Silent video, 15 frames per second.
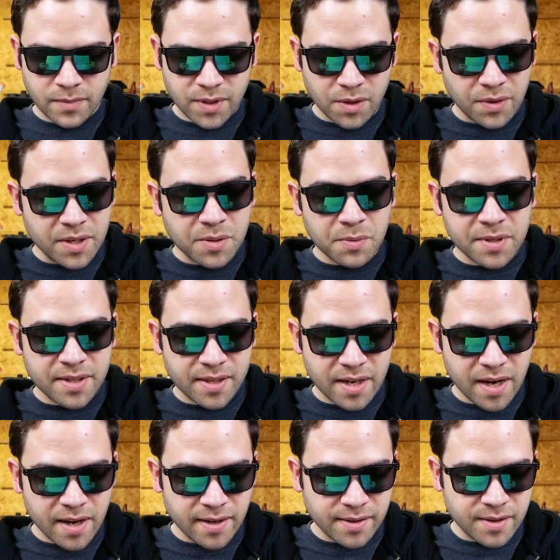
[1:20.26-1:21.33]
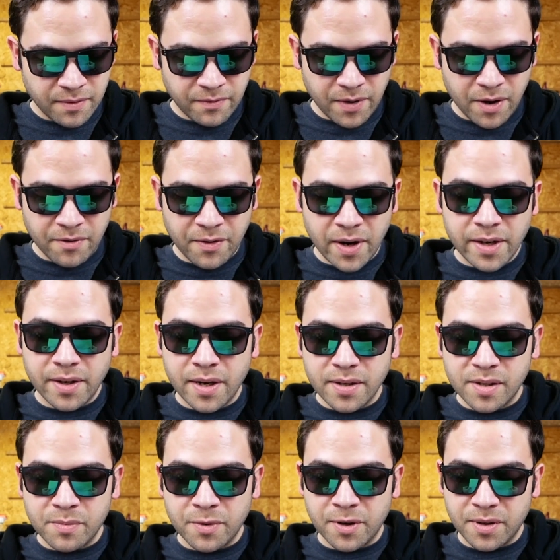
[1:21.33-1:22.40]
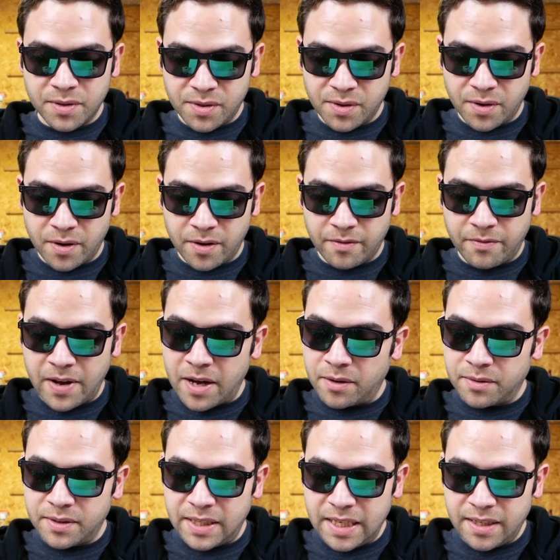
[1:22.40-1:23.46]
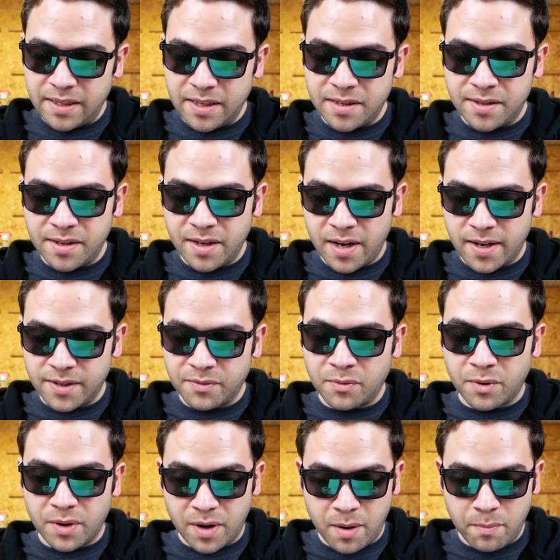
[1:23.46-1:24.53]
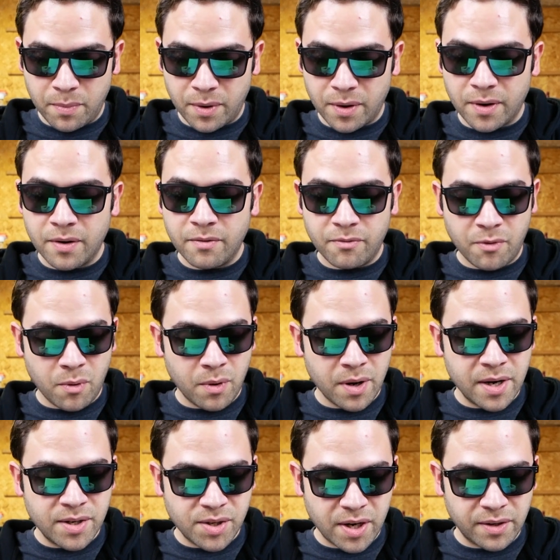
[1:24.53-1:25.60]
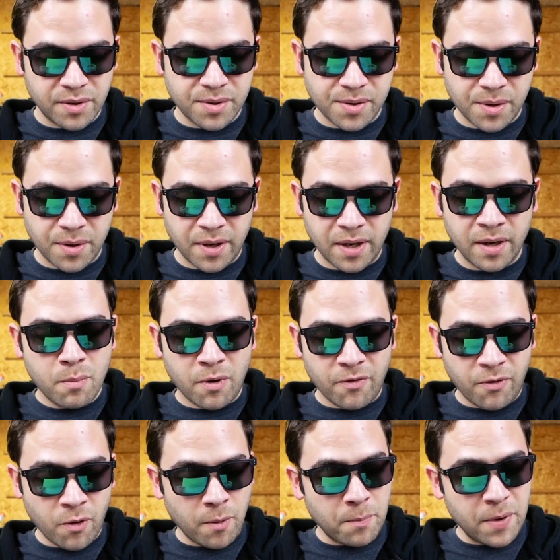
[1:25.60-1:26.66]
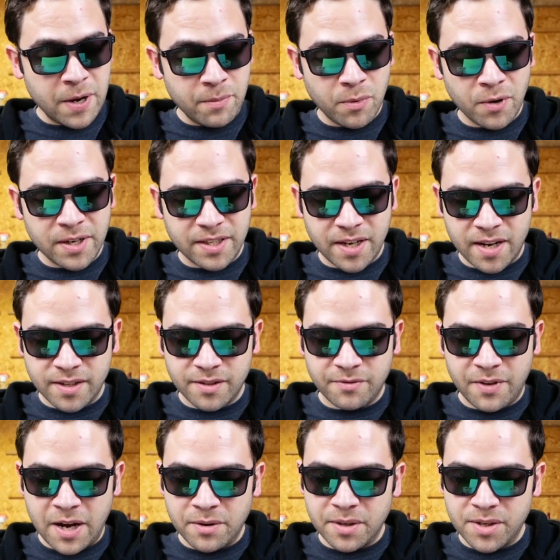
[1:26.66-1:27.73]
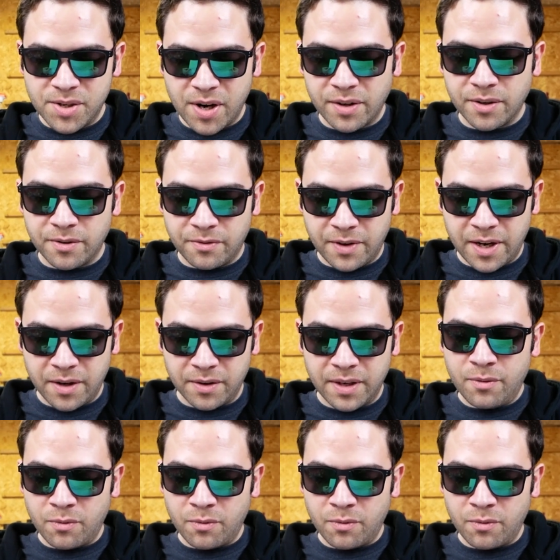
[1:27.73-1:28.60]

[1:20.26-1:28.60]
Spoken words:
So this one says, verified customer concern, found DTCS for number 4 injector circuit, performed pinpoint test, found injector failed,